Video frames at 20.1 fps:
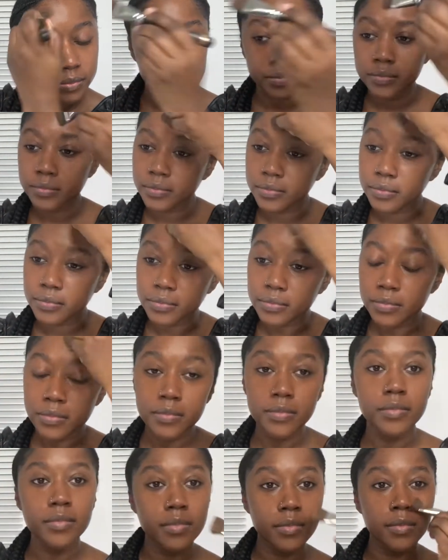So I'm
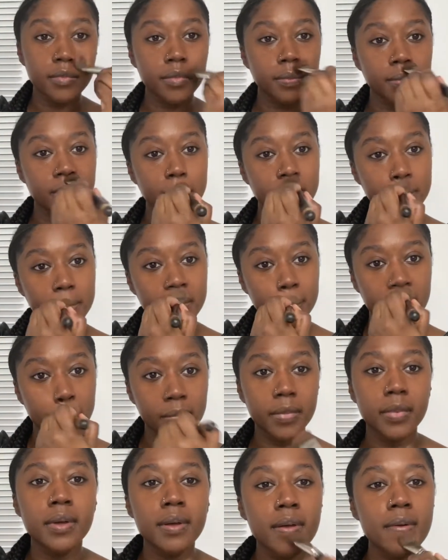using that all
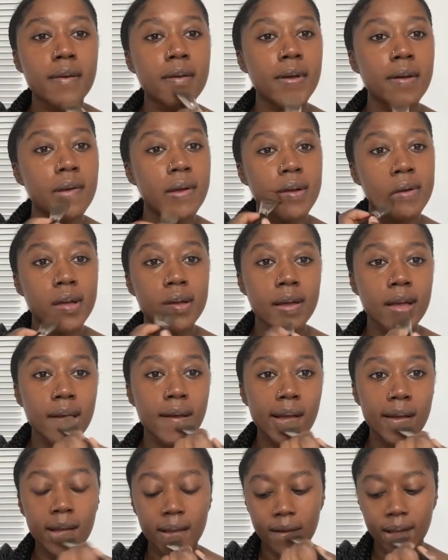over.
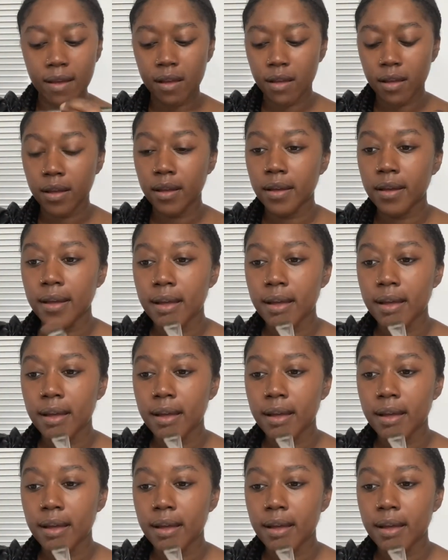Again, you